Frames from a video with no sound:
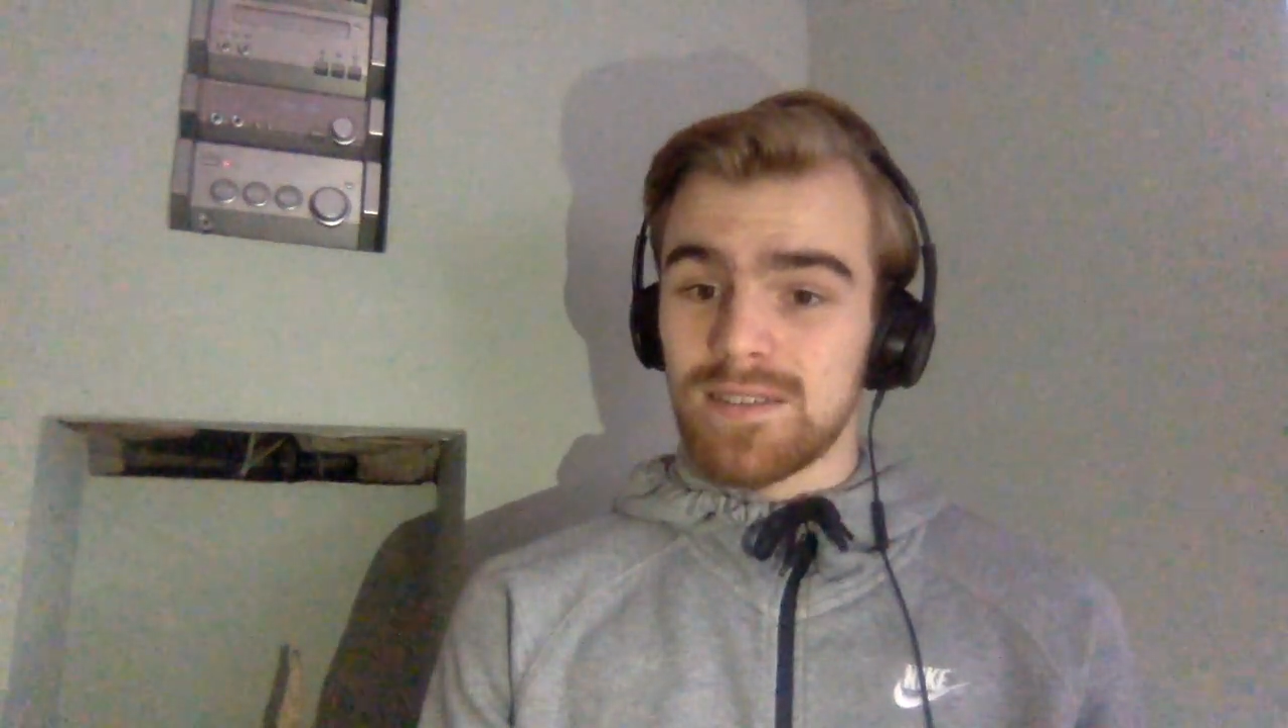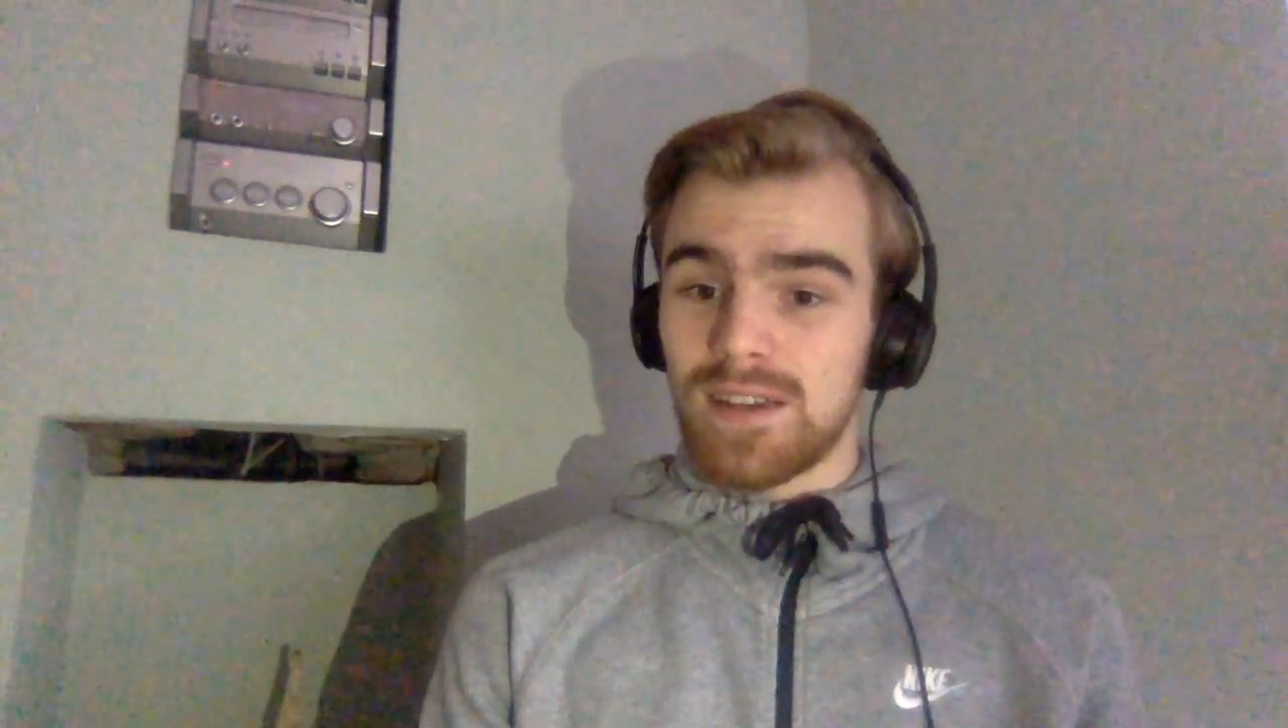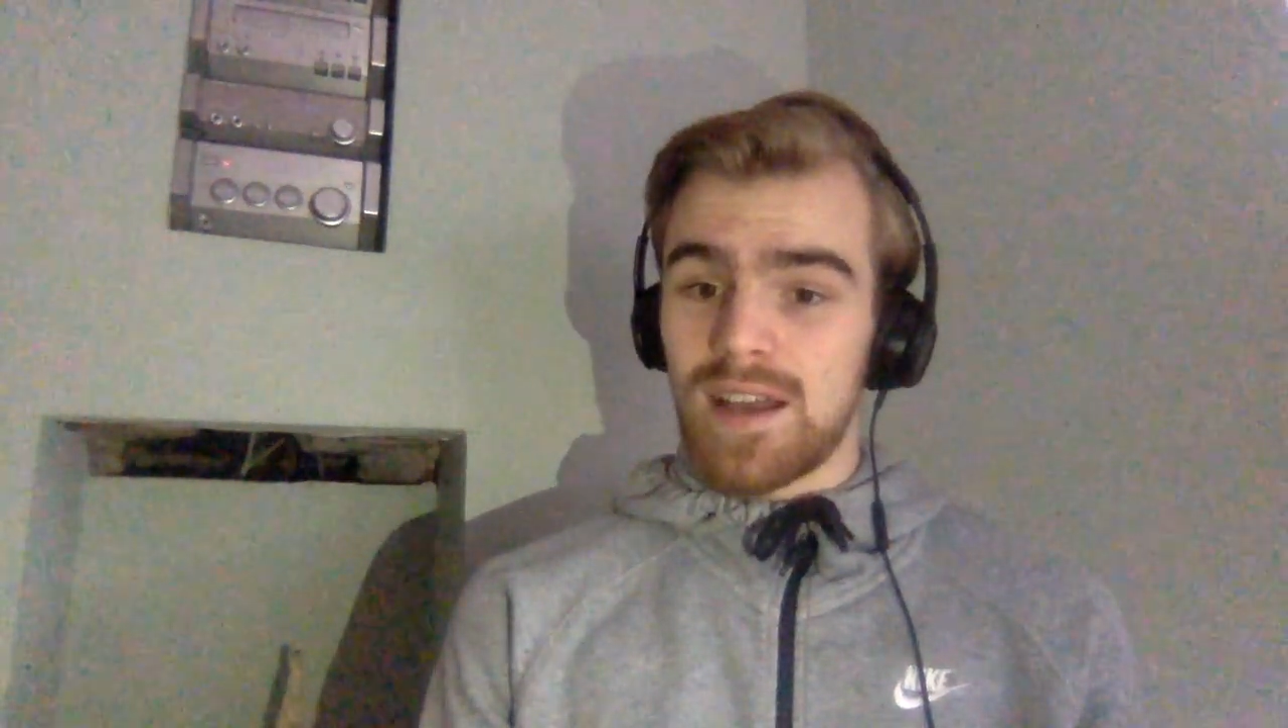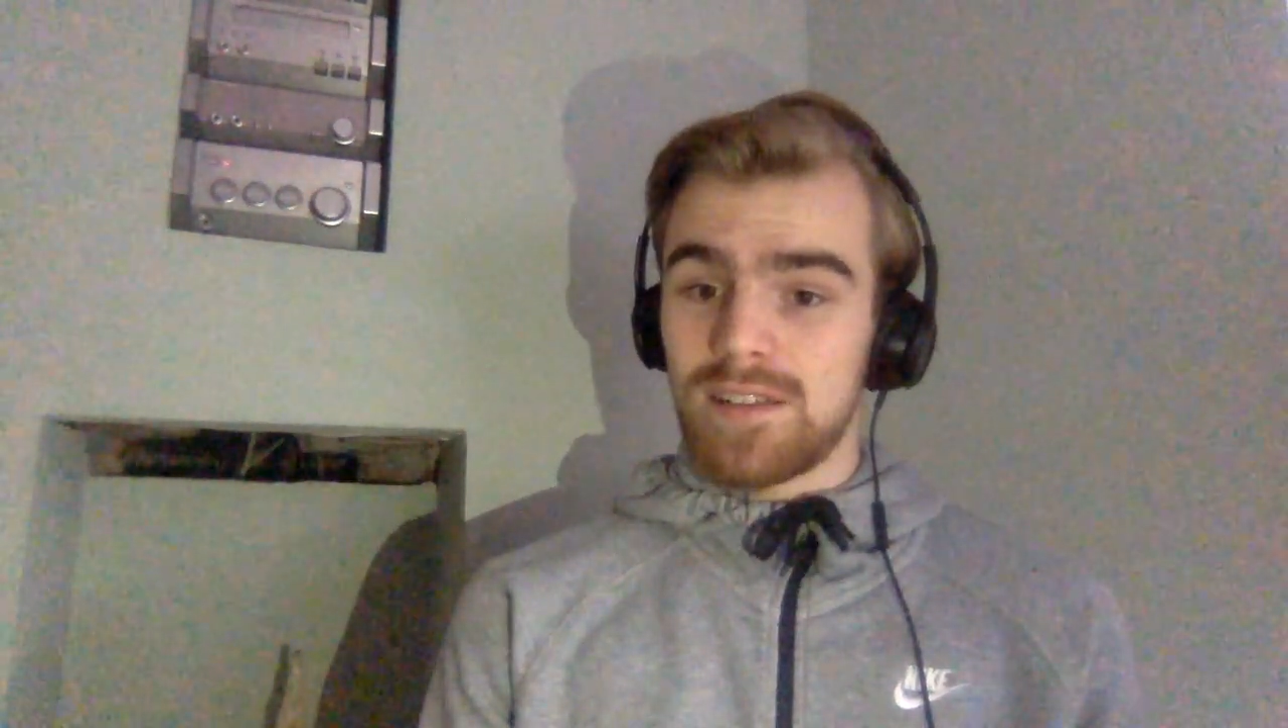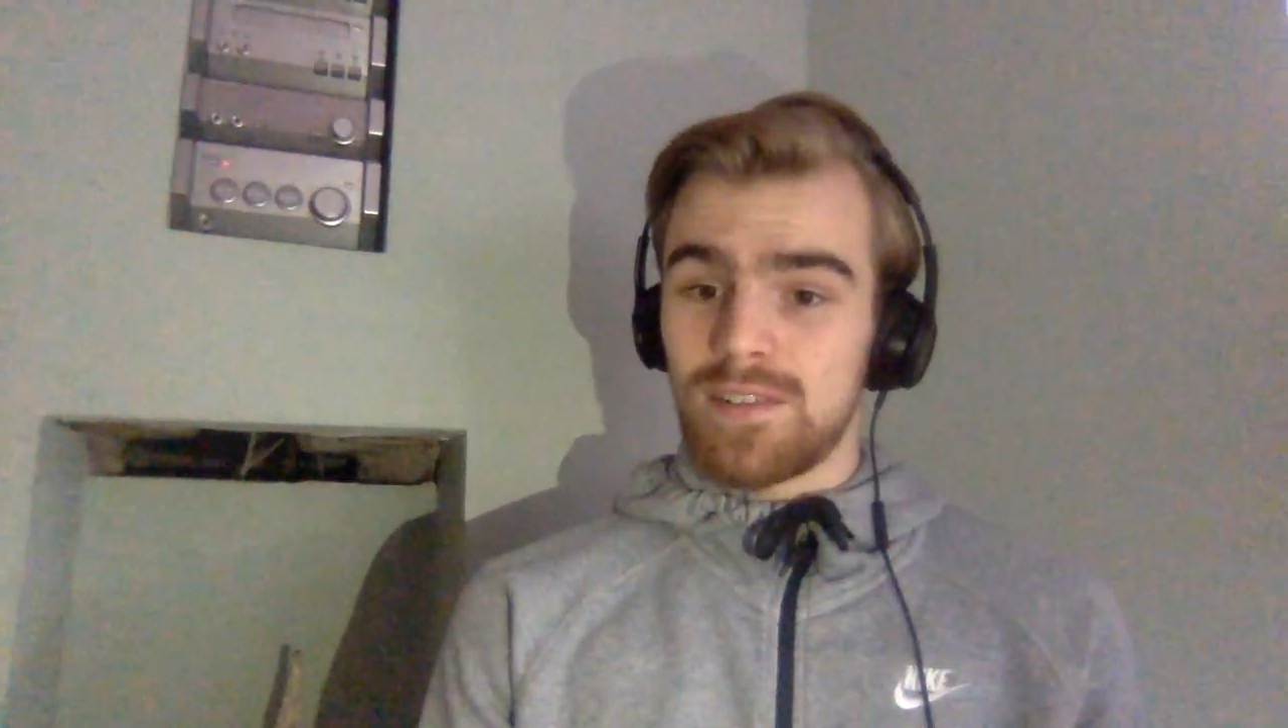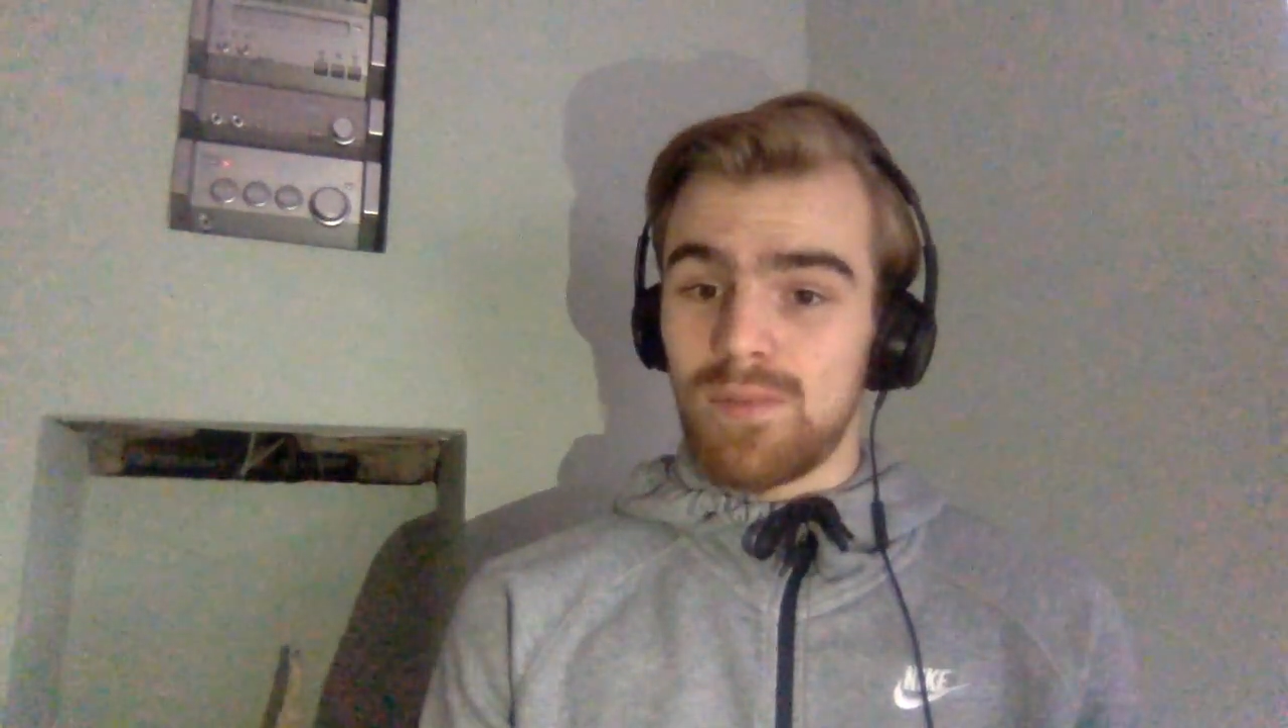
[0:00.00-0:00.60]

slides the